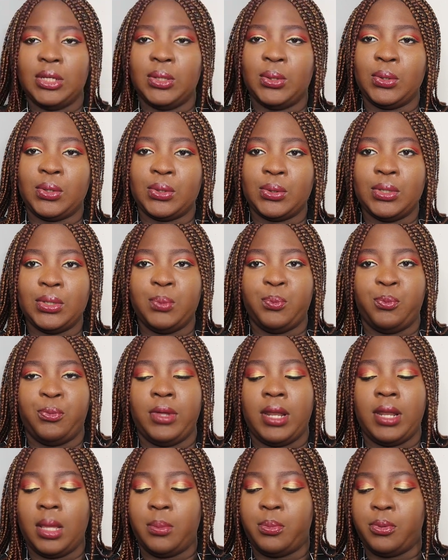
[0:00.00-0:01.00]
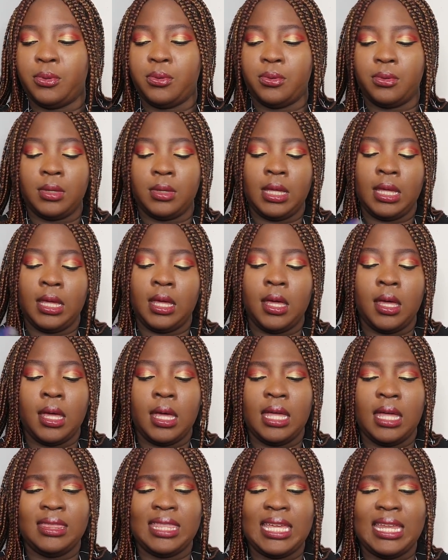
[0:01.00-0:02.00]
you know, good, breathable.
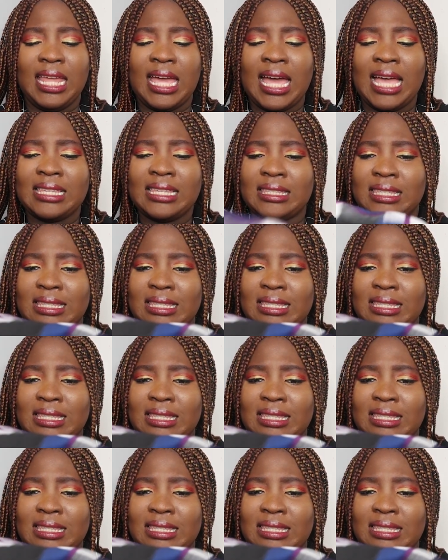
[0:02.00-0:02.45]
Then it has